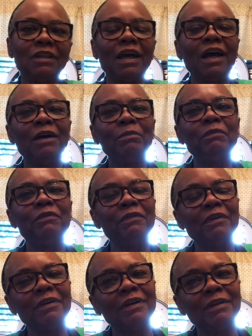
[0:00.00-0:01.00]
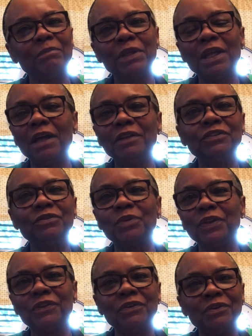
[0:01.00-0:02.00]
I'll be honest
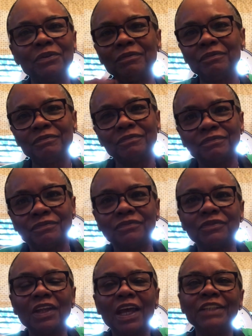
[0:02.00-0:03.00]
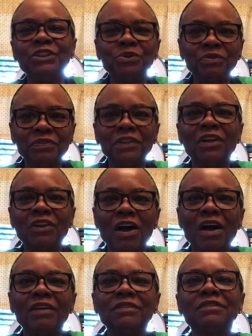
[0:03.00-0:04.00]
with you. I do feel
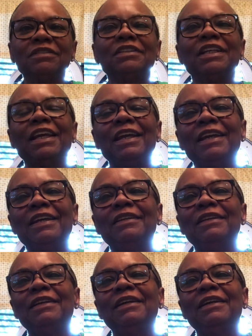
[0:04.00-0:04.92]
lost." And